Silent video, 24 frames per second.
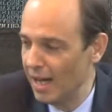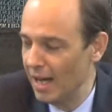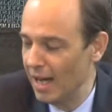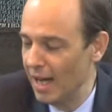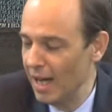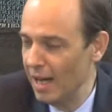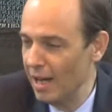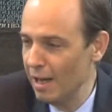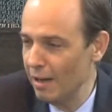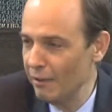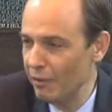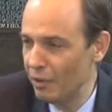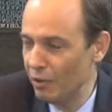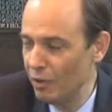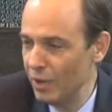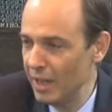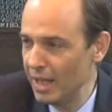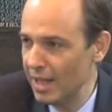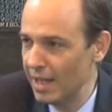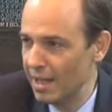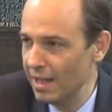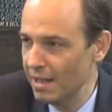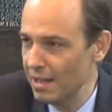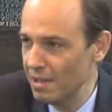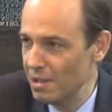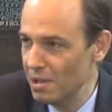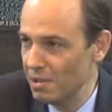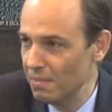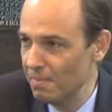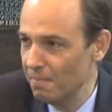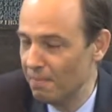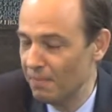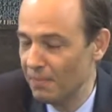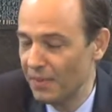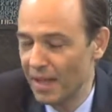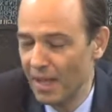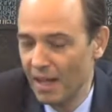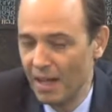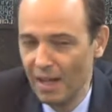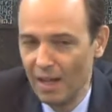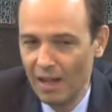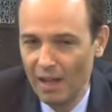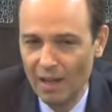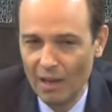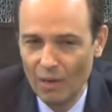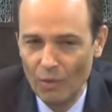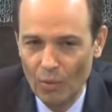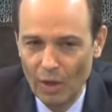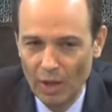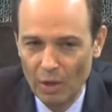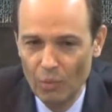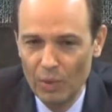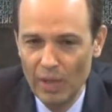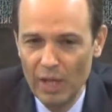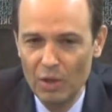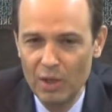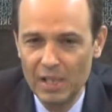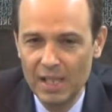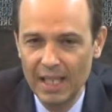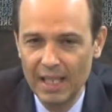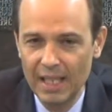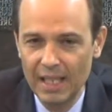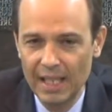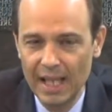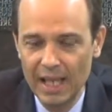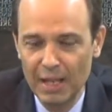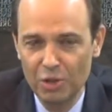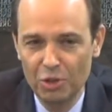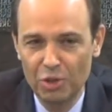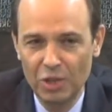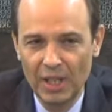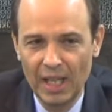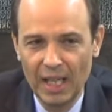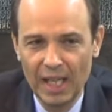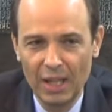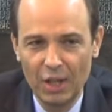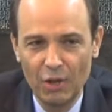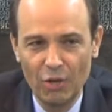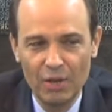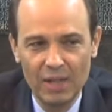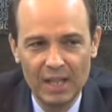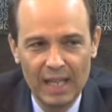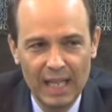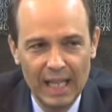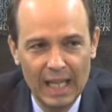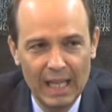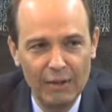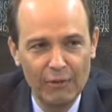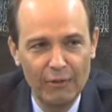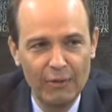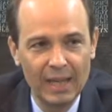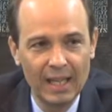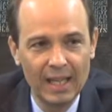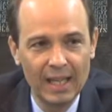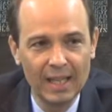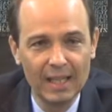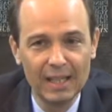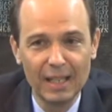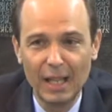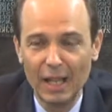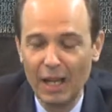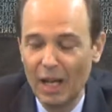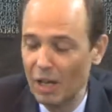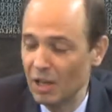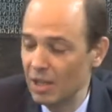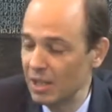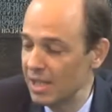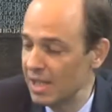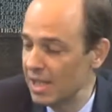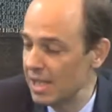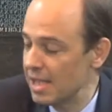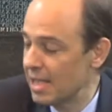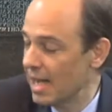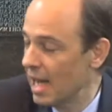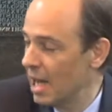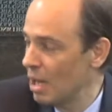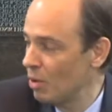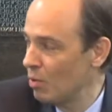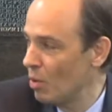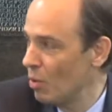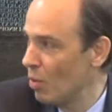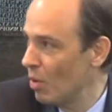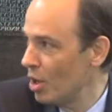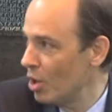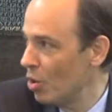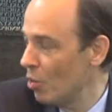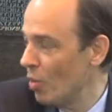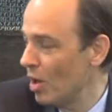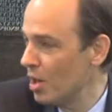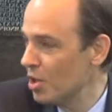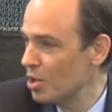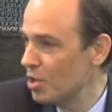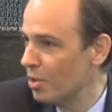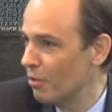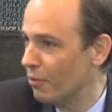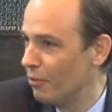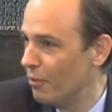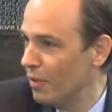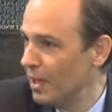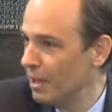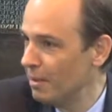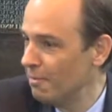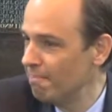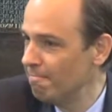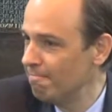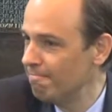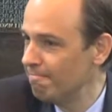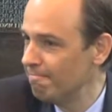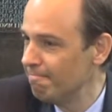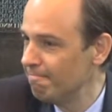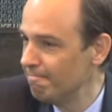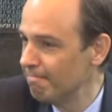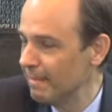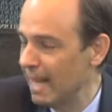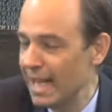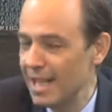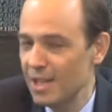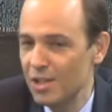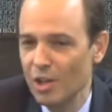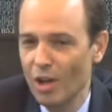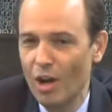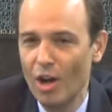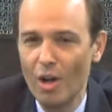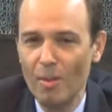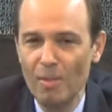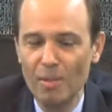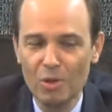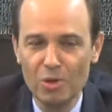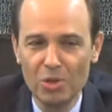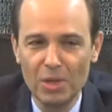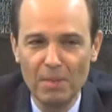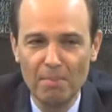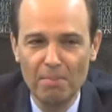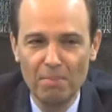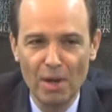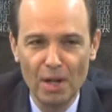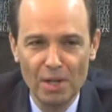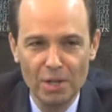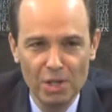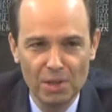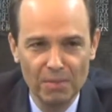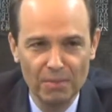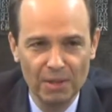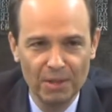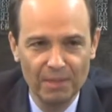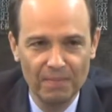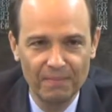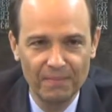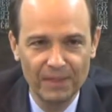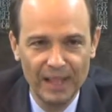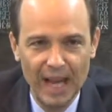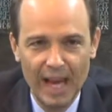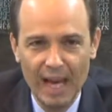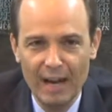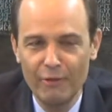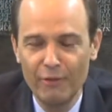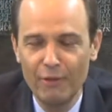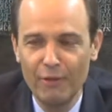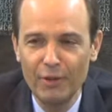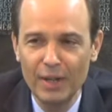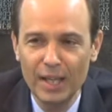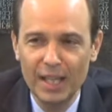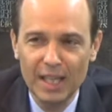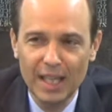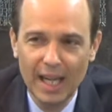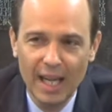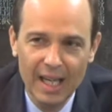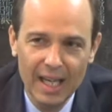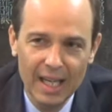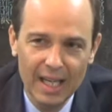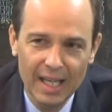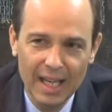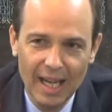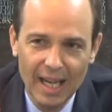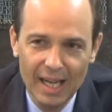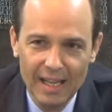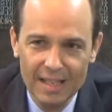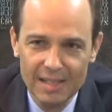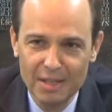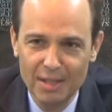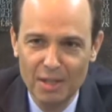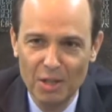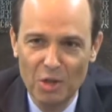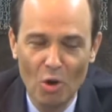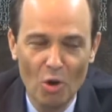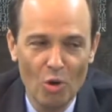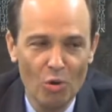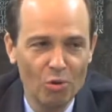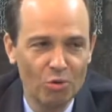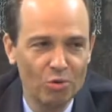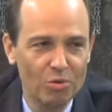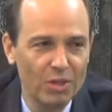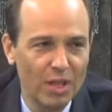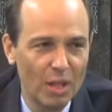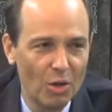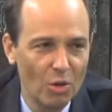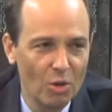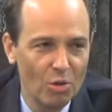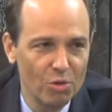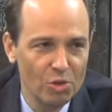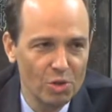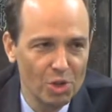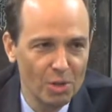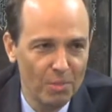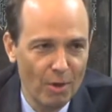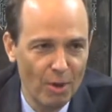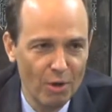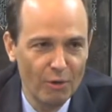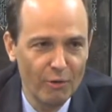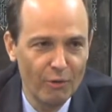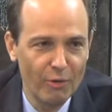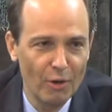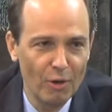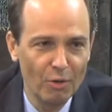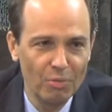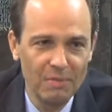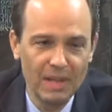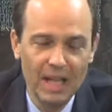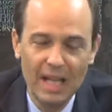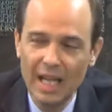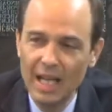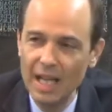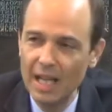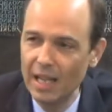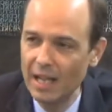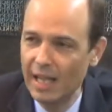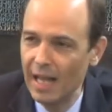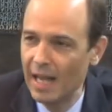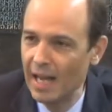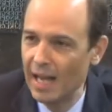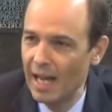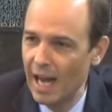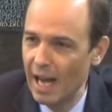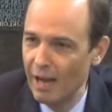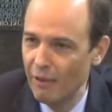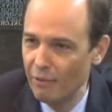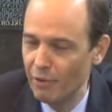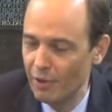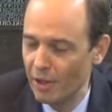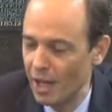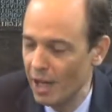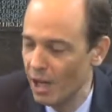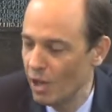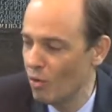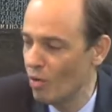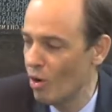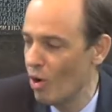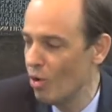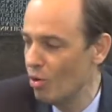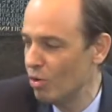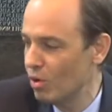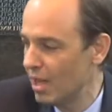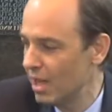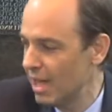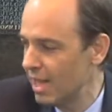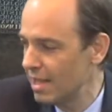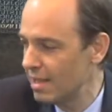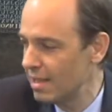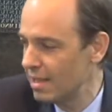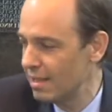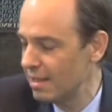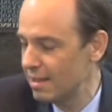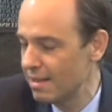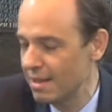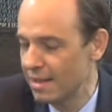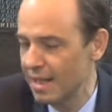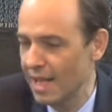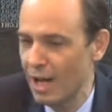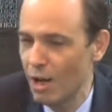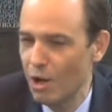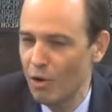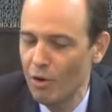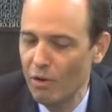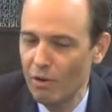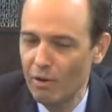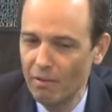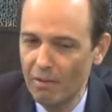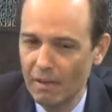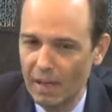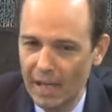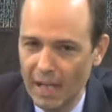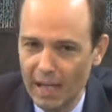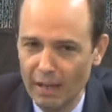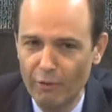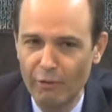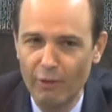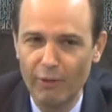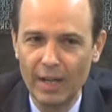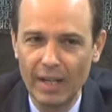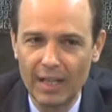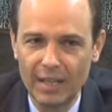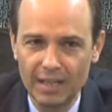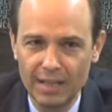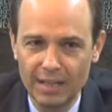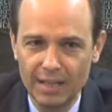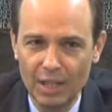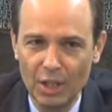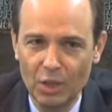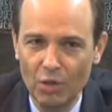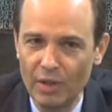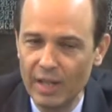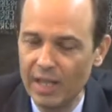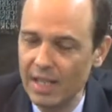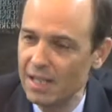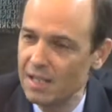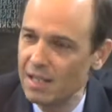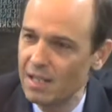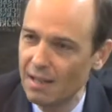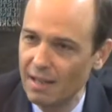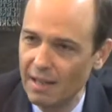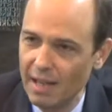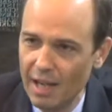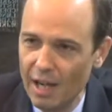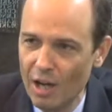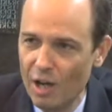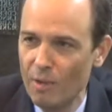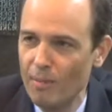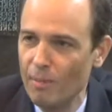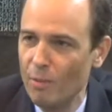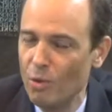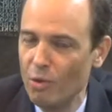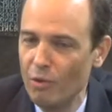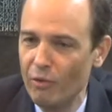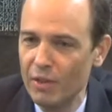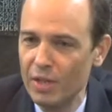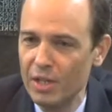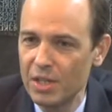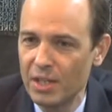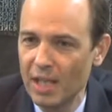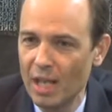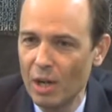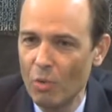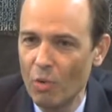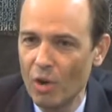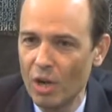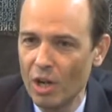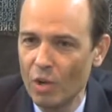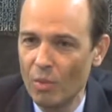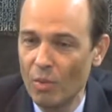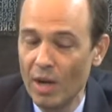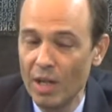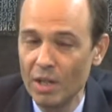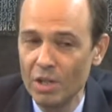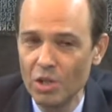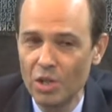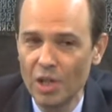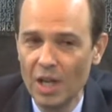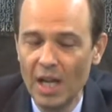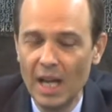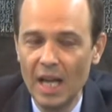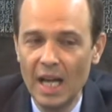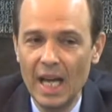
I have three kids. When we sit down together in the evening and decide we want to watch a film, it's almost impossible. Every kid has their own smartphone, they have their own lists, their Netflix series, their movies they want to watch.